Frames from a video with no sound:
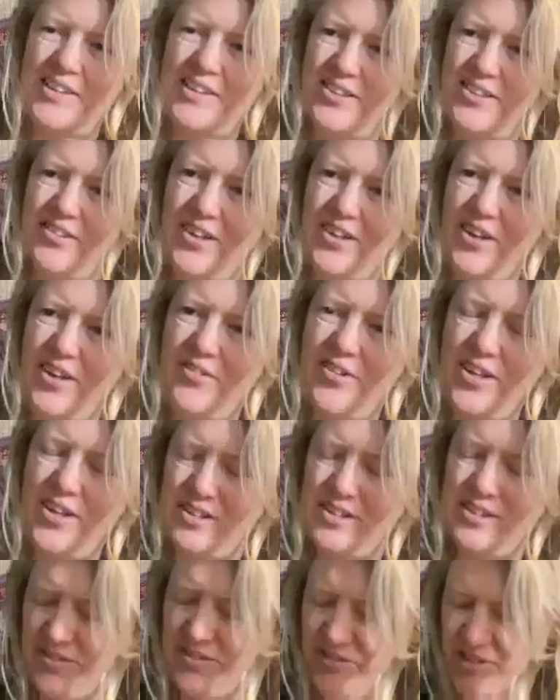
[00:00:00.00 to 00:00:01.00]
So he
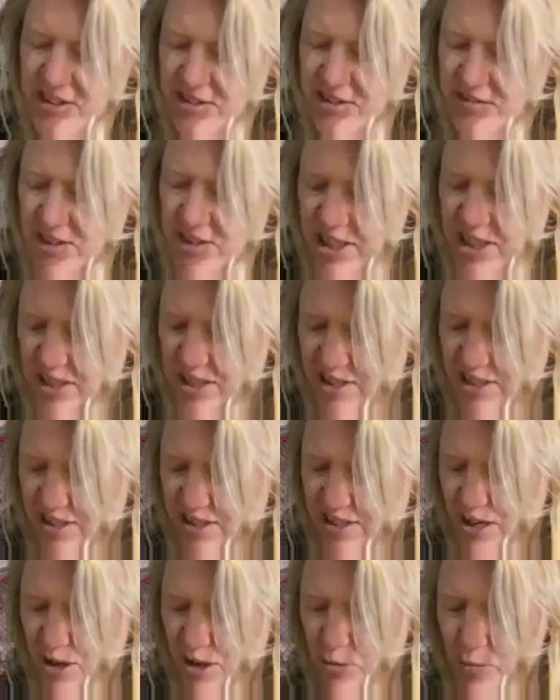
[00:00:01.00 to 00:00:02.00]
wants them to be
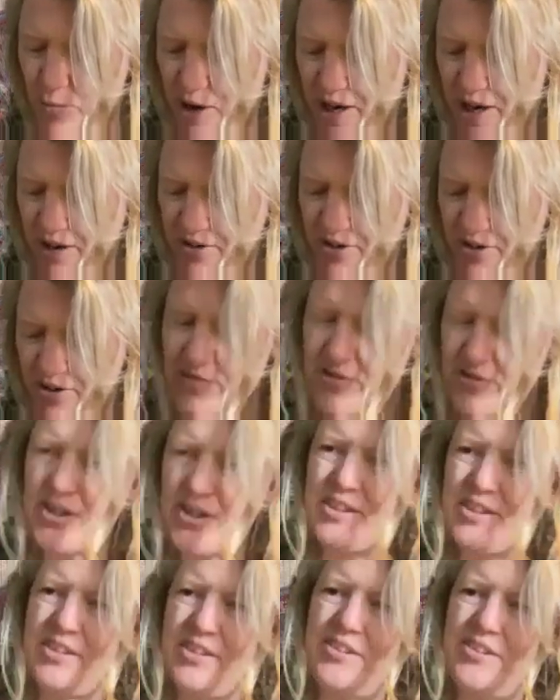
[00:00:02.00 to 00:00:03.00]
aware of
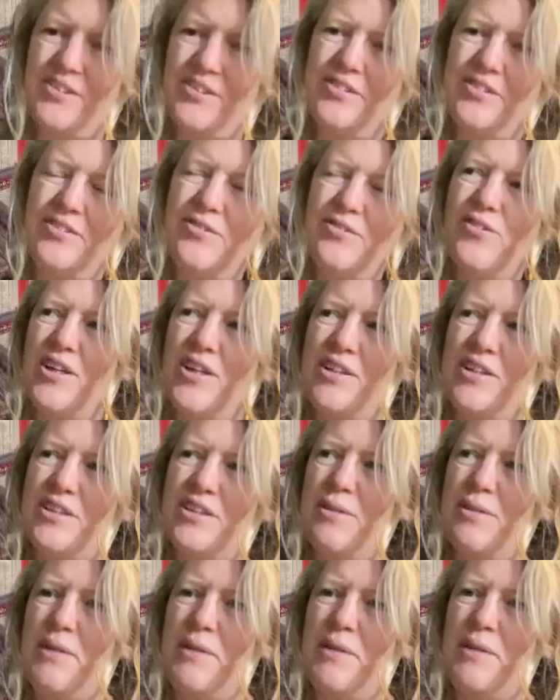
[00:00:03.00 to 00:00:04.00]
what
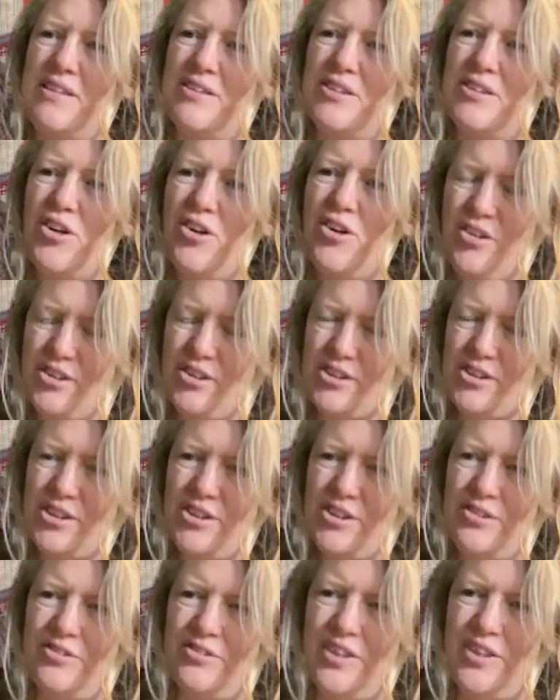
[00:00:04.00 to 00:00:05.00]
they're being taught
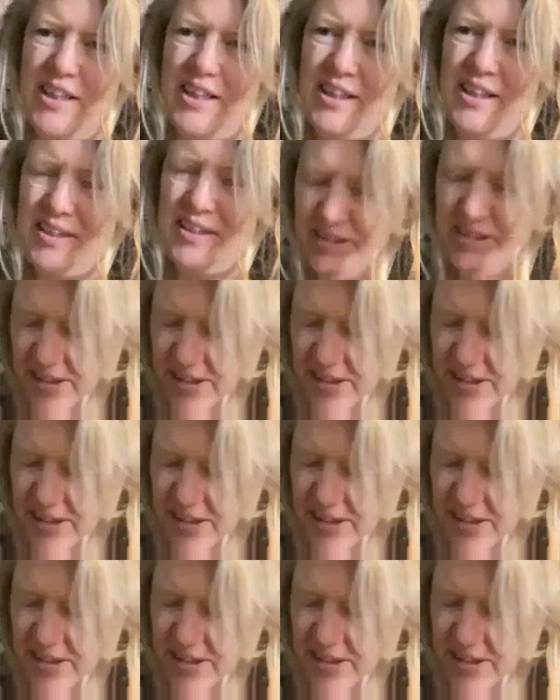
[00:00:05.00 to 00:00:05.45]
too, right?